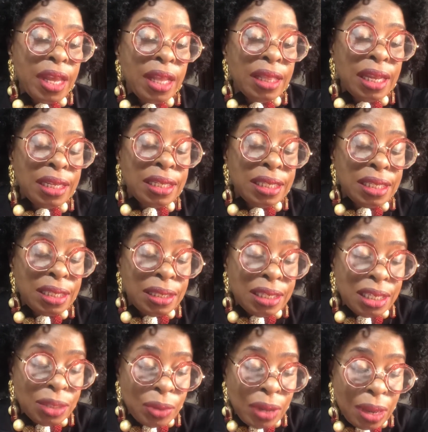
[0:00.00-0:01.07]
This
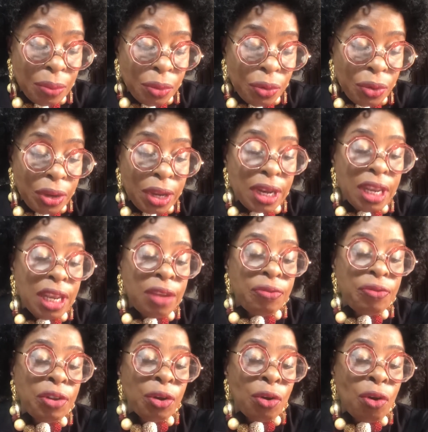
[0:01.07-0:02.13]
is where I'm going. If
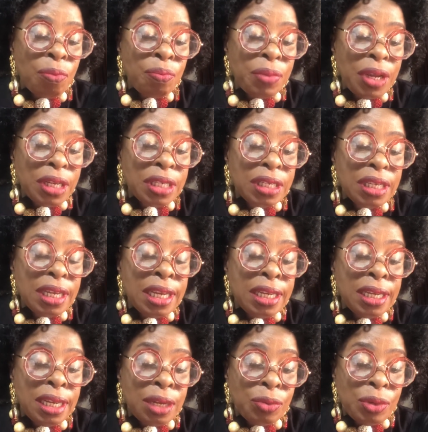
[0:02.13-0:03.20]
he commits
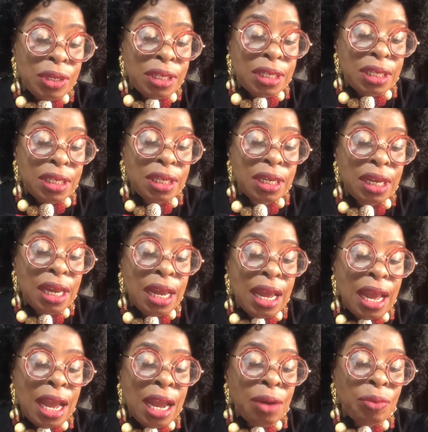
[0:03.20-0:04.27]
iniquity,
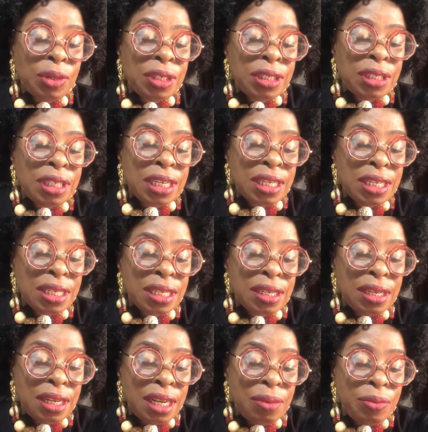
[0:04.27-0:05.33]
I will chasten
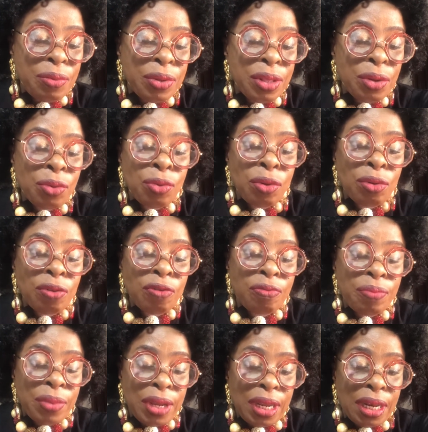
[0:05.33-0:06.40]
him with the rod of
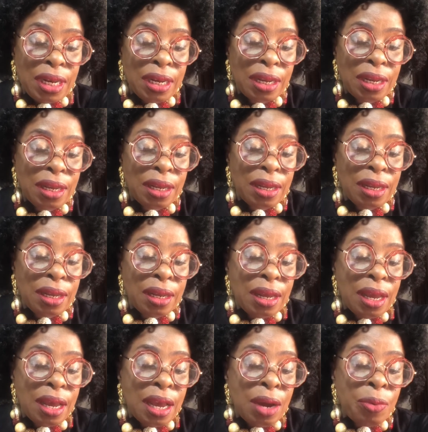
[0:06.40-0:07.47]
men
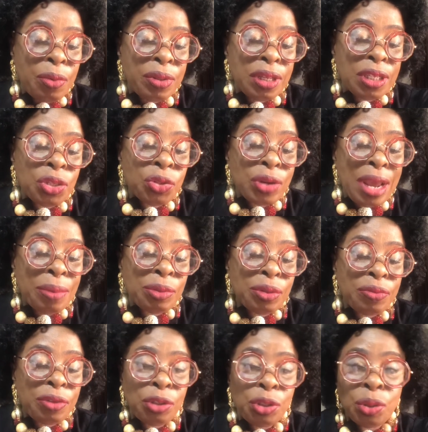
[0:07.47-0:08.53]
and with the stripes of
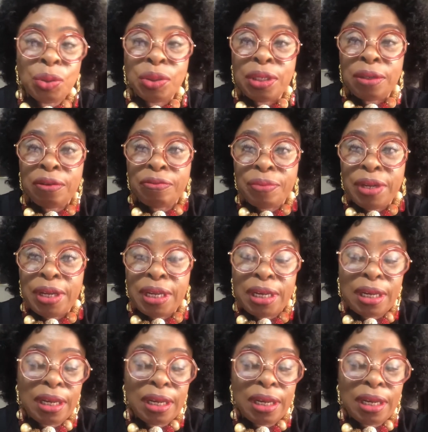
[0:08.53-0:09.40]
the children of men.